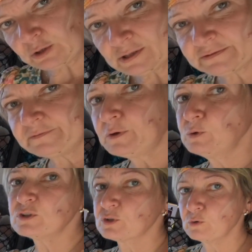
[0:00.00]
is
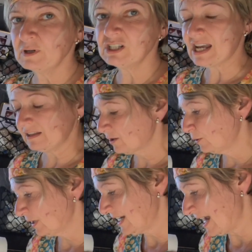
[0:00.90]
food storage and the
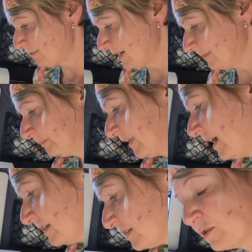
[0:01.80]
cooking area.
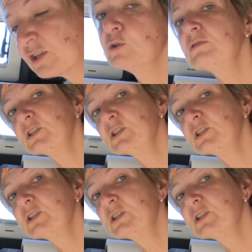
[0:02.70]
So storage